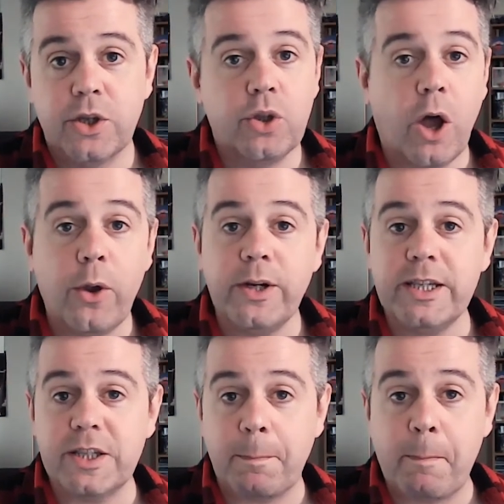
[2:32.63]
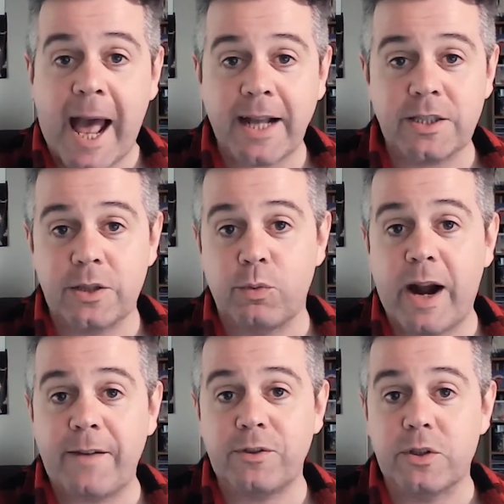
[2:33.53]
Not only is it packed to the
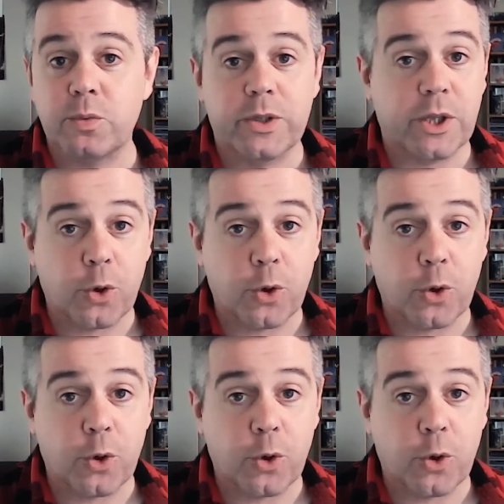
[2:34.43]
rafters with the